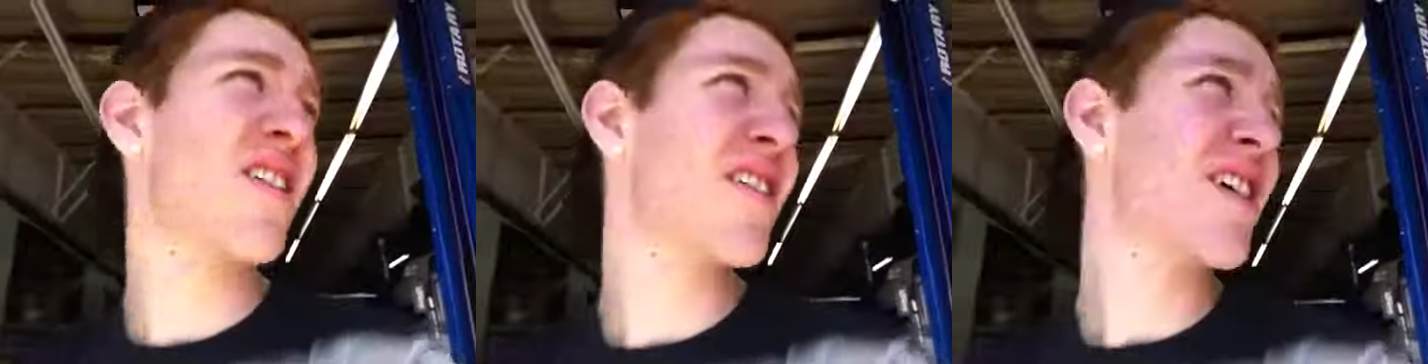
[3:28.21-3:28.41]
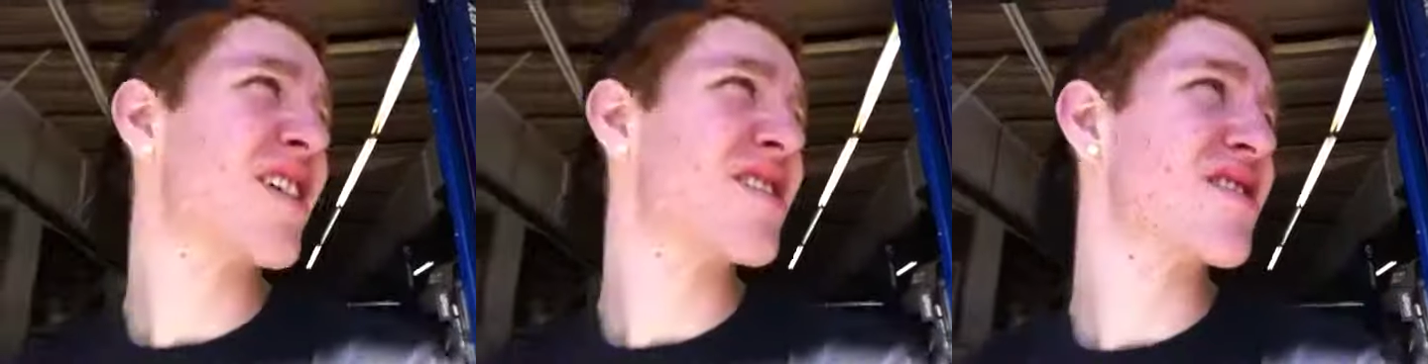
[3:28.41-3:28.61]

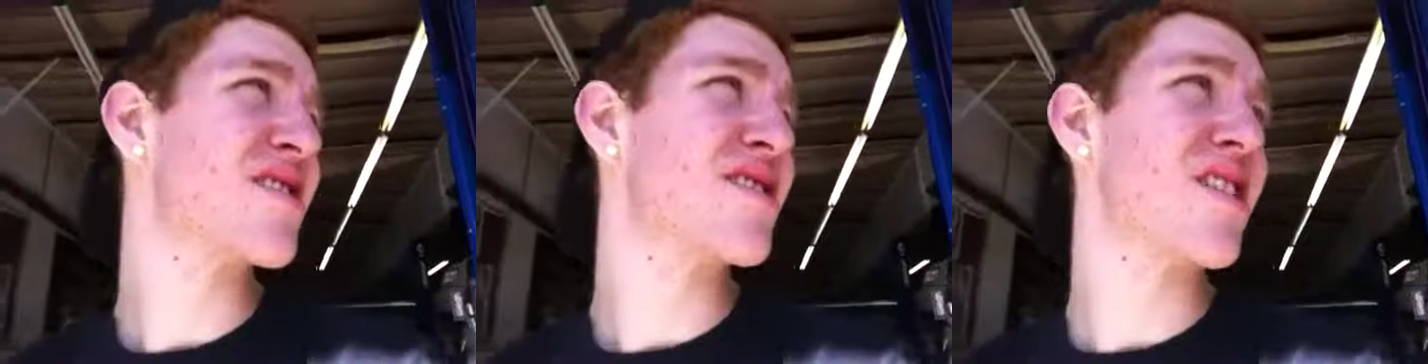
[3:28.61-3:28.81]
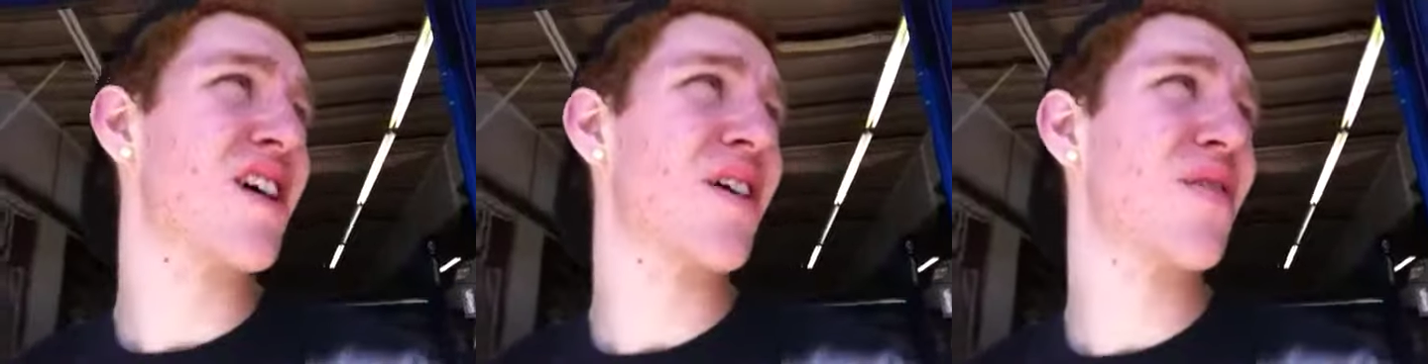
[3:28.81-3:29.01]
all that
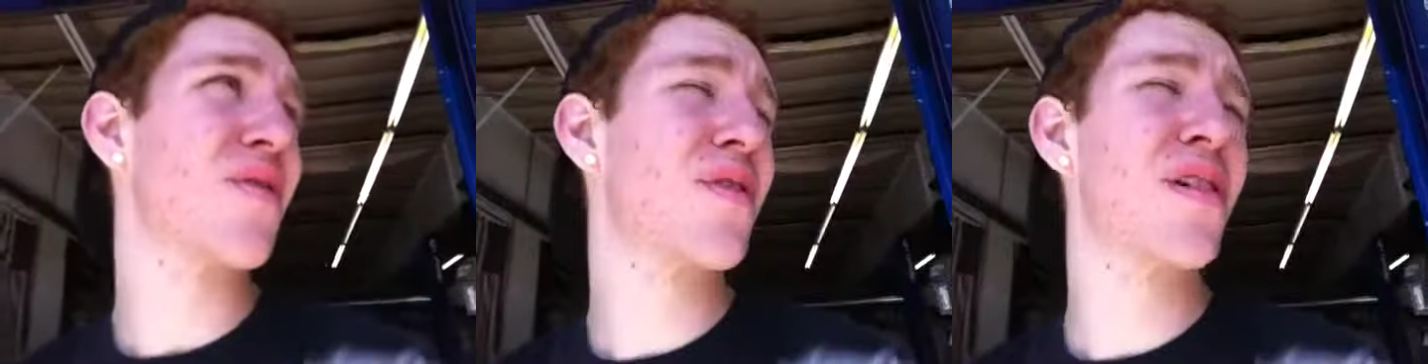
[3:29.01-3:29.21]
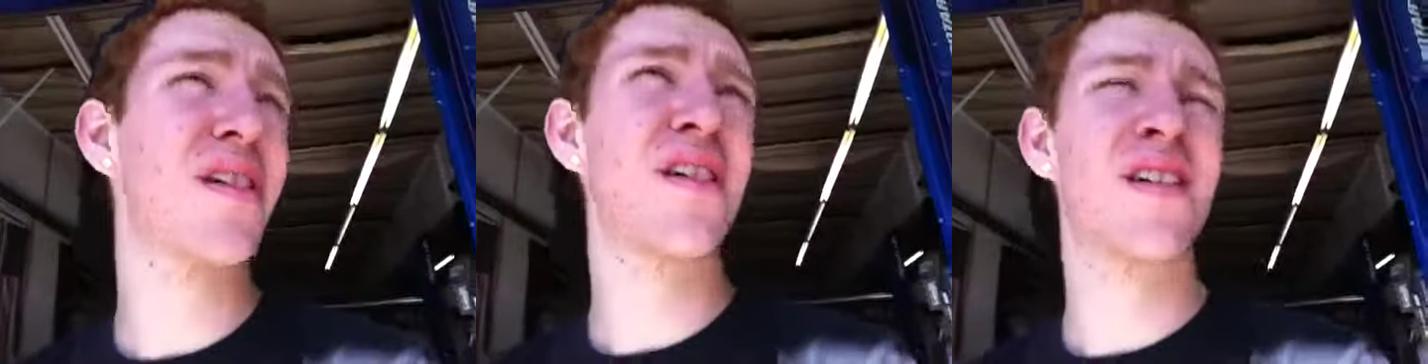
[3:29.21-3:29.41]
stuff
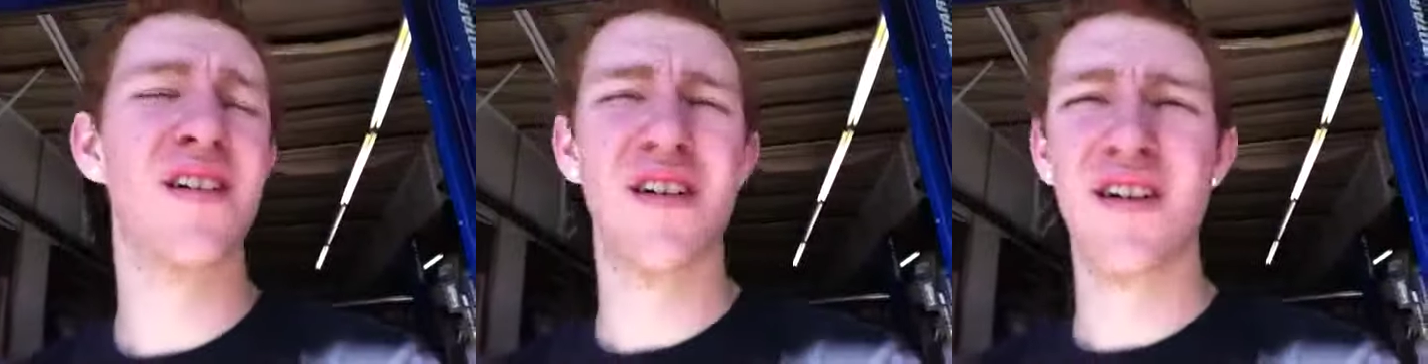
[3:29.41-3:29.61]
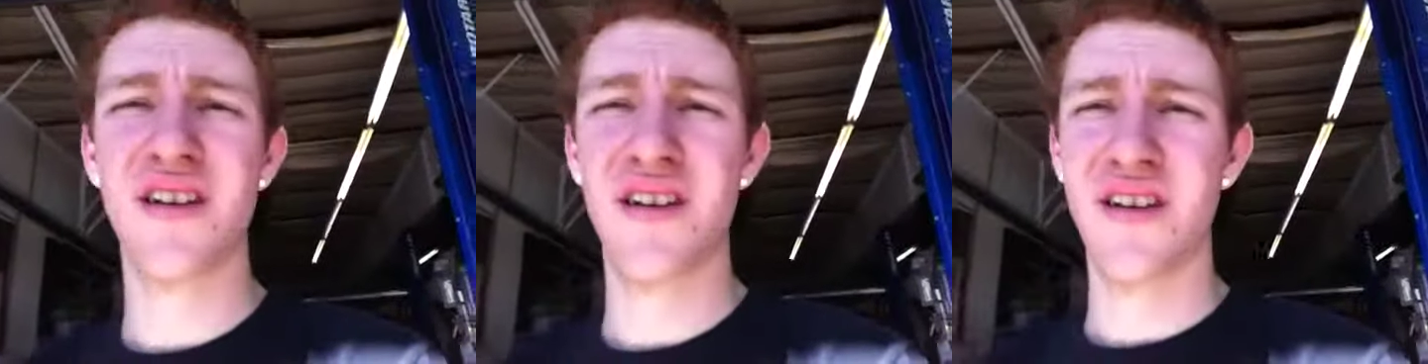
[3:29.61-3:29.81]

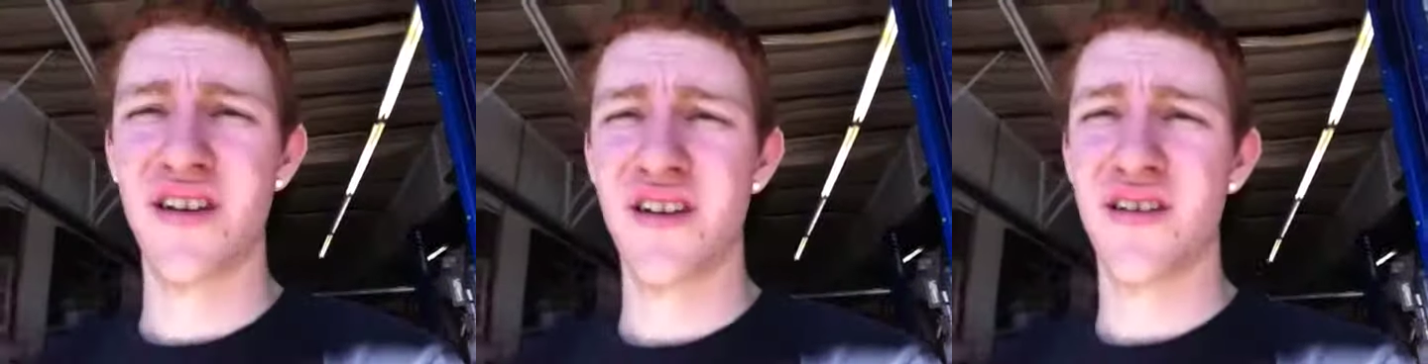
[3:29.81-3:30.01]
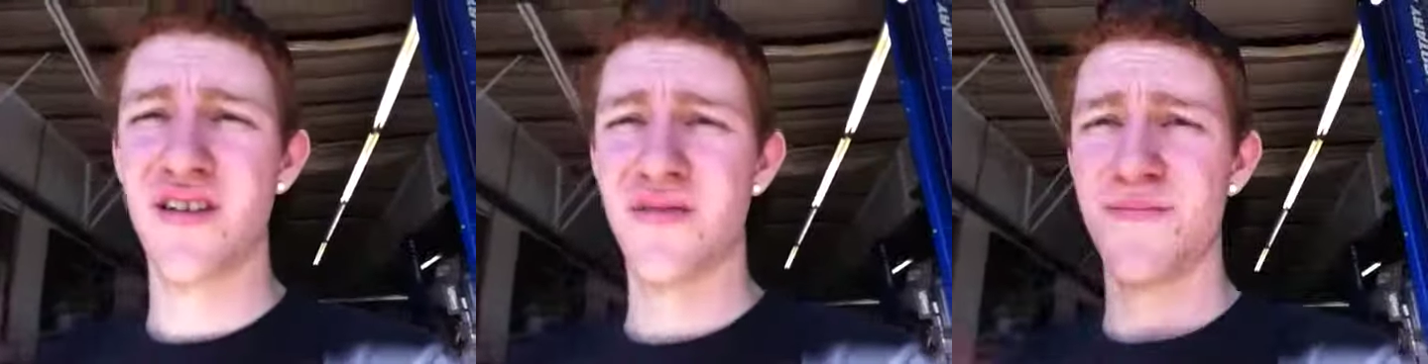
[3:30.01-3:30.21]

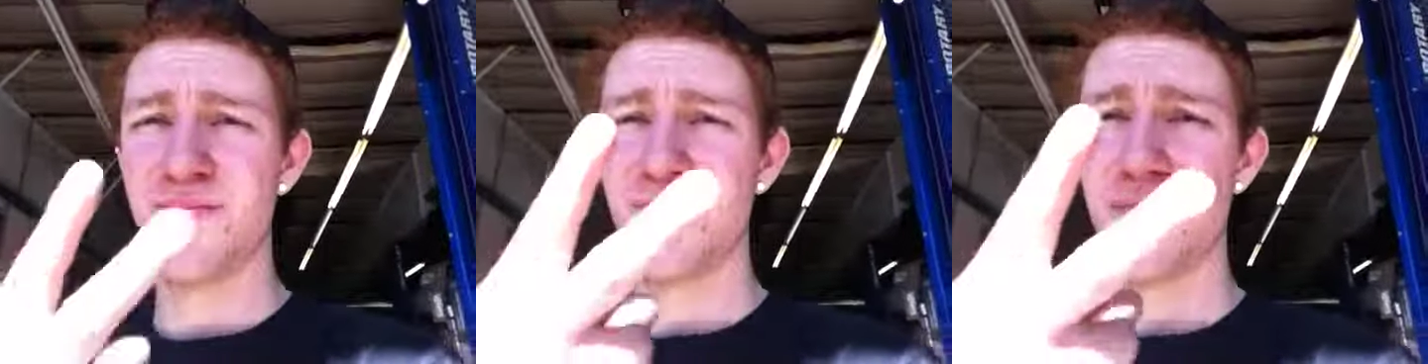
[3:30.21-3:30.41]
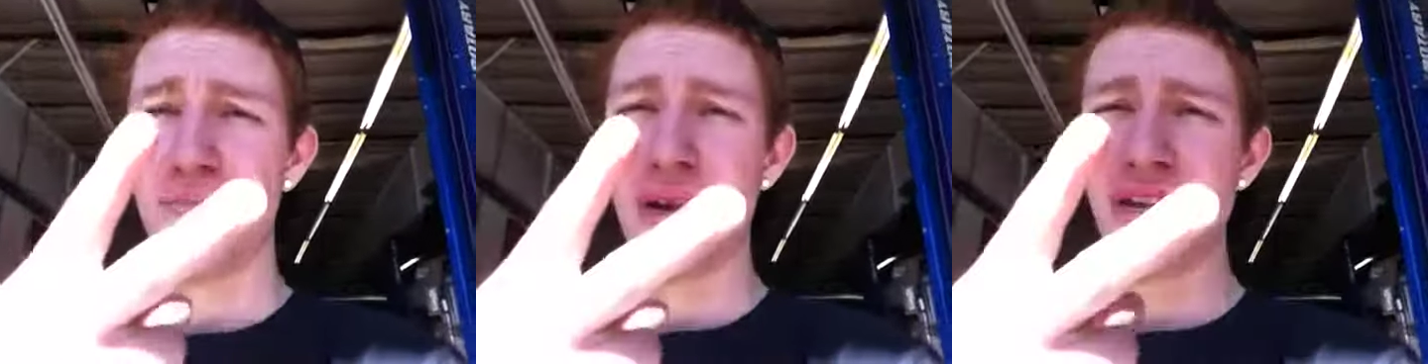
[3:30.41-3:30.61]

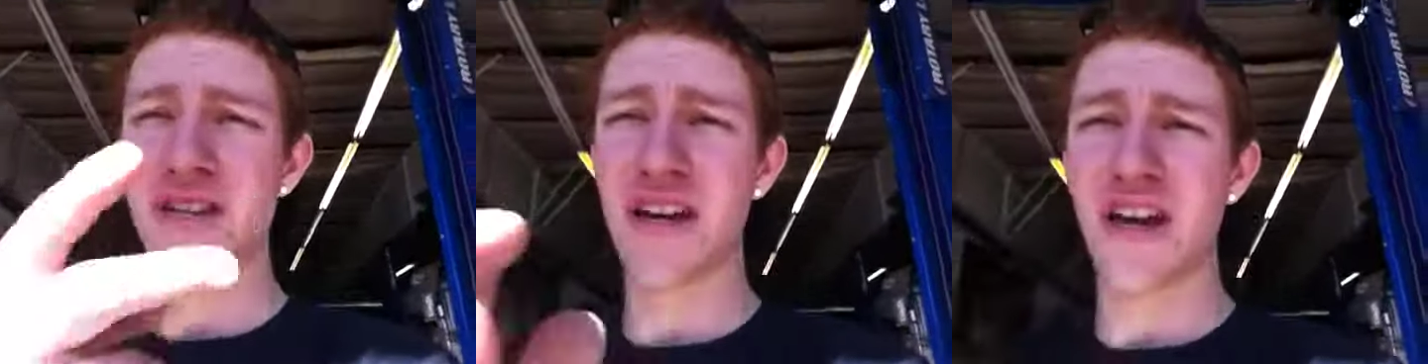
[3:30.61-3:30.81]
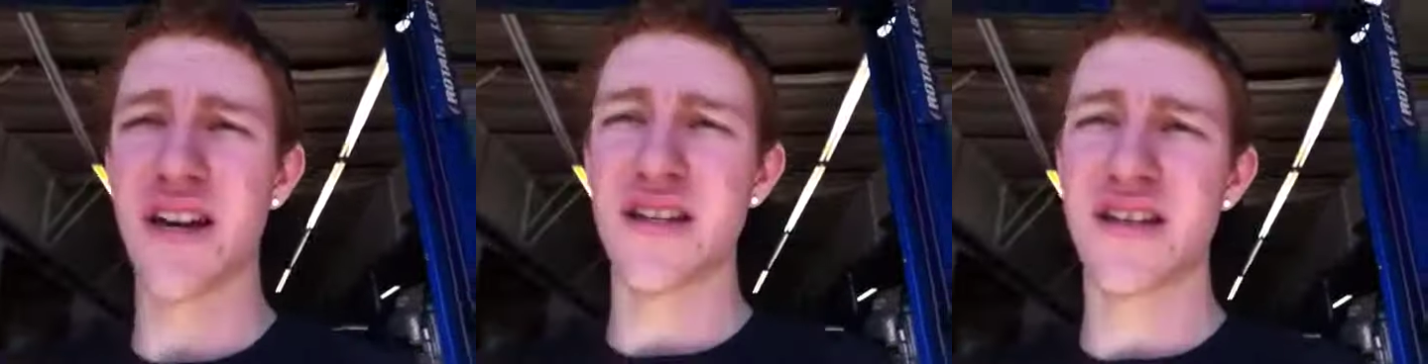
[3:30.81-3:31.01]

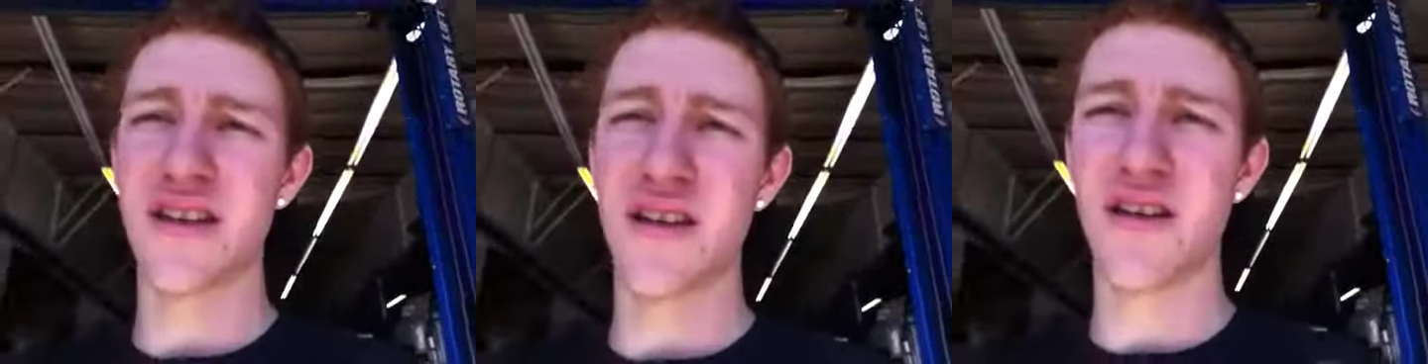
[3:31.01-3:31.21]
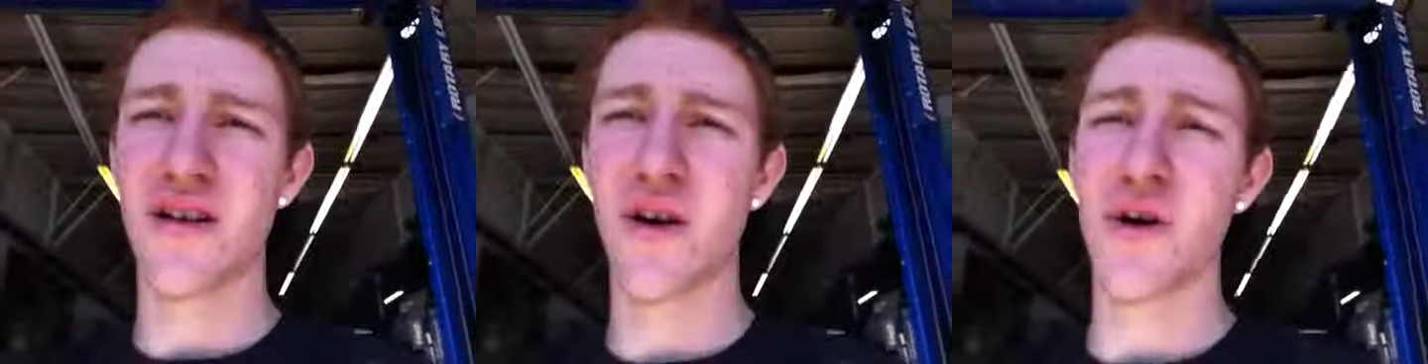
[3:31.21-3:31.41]
peace
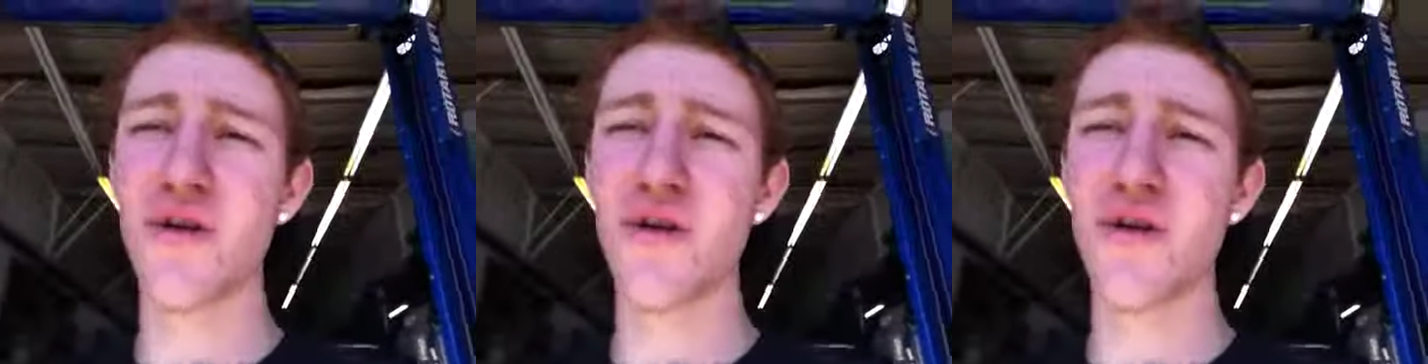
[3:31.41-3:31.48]
guys